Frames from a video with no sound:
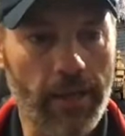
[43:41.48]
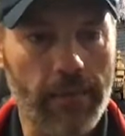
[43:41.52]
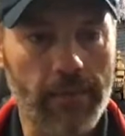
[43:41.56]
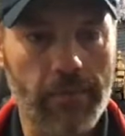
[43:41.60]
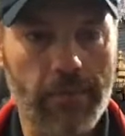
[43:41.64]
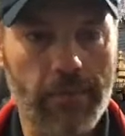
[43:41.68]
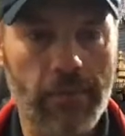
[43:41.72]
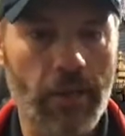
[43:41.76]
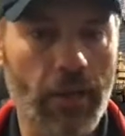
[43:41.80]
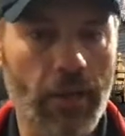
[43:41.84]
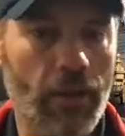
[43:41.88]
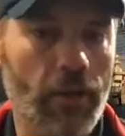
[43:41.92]

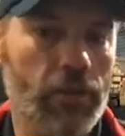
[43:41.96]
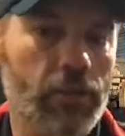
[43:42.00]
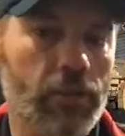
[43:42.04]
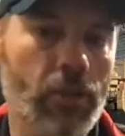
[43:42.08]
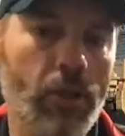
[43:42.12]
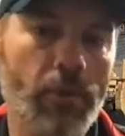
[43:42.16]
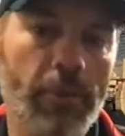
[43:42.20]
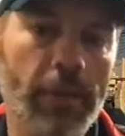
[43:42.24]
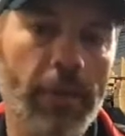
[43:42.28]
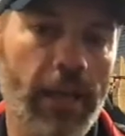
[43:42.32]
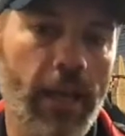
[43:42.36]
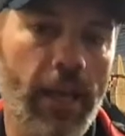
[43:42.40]
there are
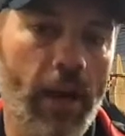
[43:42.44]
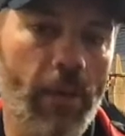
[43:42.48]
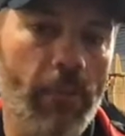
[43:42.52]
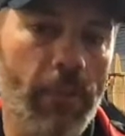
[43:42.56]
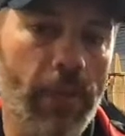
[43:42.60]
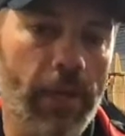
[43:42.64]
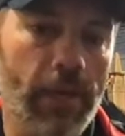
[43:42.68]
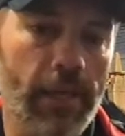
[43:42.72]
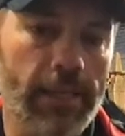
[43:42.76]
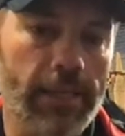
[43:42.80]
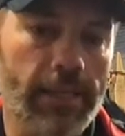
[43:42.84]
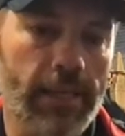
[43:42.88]
so many
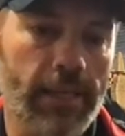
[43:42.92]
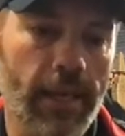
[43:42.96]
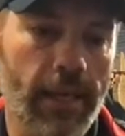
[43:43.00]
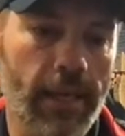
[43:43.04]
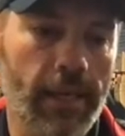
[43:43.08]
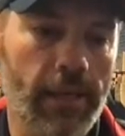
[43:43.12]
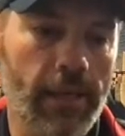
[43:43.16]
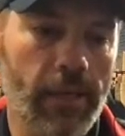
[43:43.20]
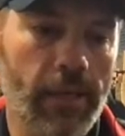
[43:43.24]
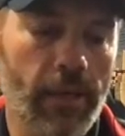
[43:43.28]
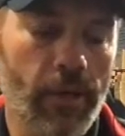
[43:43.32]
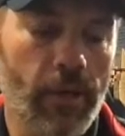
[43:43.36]
companies
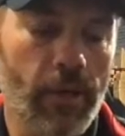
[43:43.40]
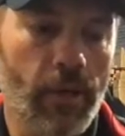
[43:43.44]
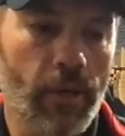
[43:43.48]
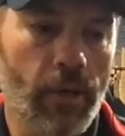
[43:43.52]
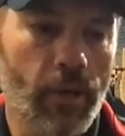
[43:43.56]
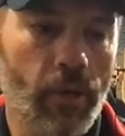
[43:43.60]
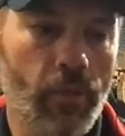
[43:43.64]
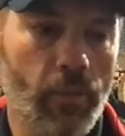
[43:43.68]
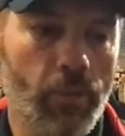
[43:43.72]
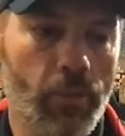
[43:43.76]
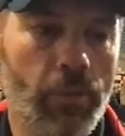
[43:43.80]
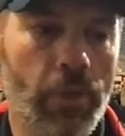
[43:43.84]
that
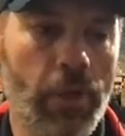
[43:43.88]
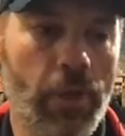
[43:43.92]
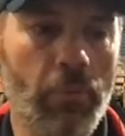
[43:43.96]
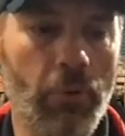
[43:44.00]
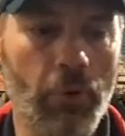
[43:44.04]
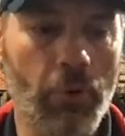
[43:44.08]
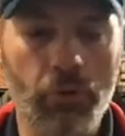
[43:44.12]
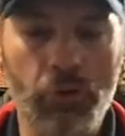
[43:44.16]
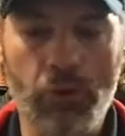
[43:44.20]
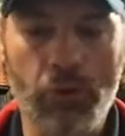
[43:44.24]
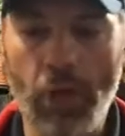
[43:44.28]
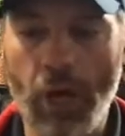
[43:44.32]

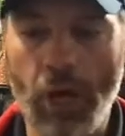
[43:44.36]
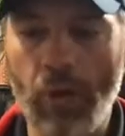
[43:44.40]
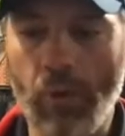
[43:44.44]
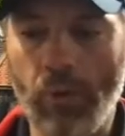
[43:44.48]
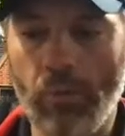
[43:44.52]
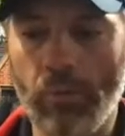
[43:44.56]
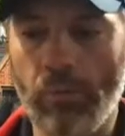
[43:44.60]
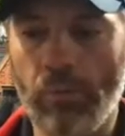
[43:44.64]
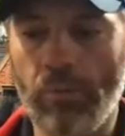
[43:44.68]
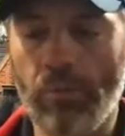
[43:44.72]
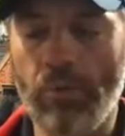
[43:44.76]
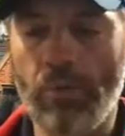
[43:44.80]
people
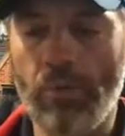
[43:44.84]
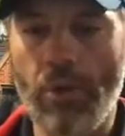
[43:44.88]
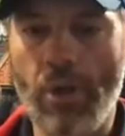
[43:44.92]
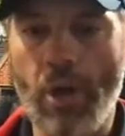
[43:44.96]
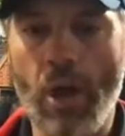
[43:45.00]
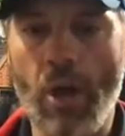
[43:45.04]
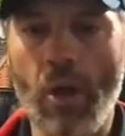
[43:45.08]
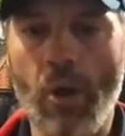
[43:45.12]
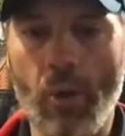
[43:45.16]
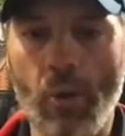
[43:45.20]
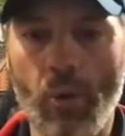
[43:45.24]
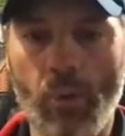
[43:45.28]
don't
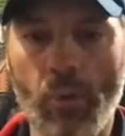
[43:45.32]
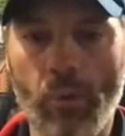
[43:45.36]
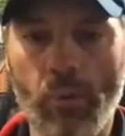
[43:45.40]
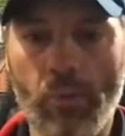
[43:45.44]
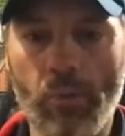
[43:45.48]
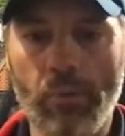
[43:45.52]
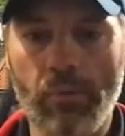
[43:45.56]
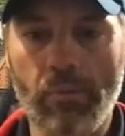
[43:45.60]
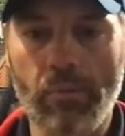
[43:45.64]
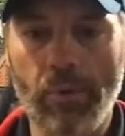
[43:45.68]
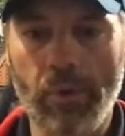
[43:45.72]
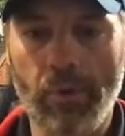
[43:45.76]
know
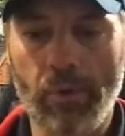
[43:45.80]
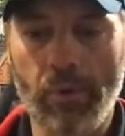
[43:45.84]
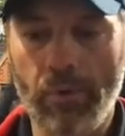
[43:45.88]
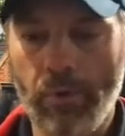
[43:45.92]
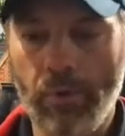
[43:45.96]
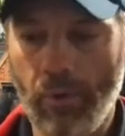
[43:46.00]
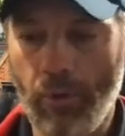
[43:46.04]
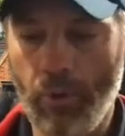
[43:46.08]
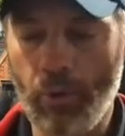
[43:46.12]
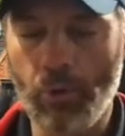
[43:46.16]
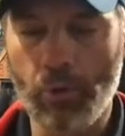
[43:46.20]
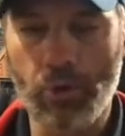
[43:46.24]

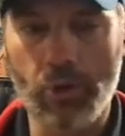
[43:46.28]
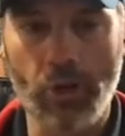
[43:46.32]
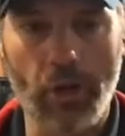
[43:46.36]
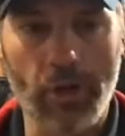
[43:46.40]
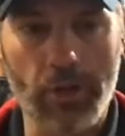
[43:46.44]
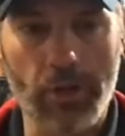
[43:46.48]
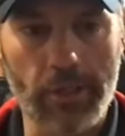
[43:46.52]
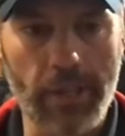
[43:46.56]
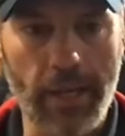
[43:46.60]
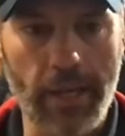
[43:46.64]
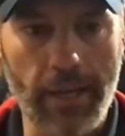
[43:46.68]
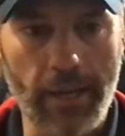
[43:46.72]
who
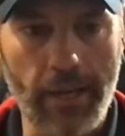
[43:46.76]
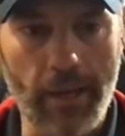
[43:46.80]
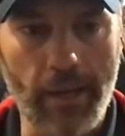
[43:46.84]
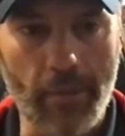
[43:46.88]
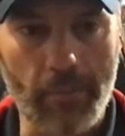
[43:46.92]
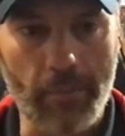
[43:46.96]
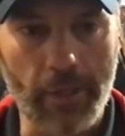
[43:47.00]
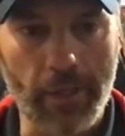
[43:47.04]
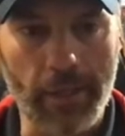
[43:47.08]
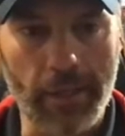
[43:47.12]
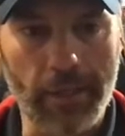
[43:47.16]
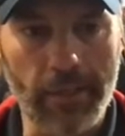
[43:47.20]
started that
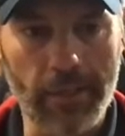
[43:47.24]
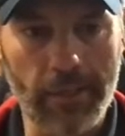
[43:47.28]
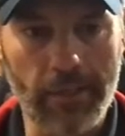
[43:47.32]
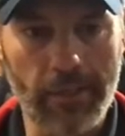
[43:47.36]
company.